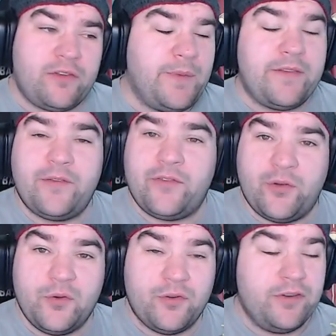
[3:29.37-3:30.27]
him out, so it's
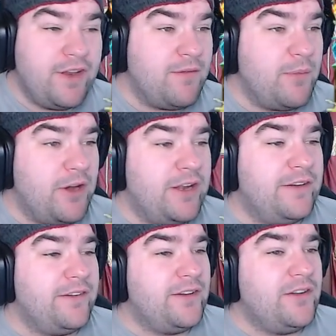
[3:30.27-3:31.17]
all good. Never
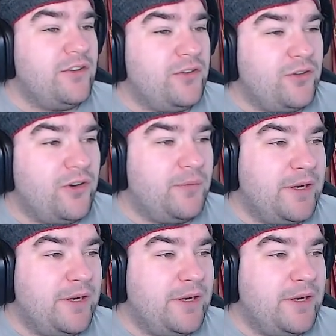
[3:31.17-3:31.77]
mind. Good on me.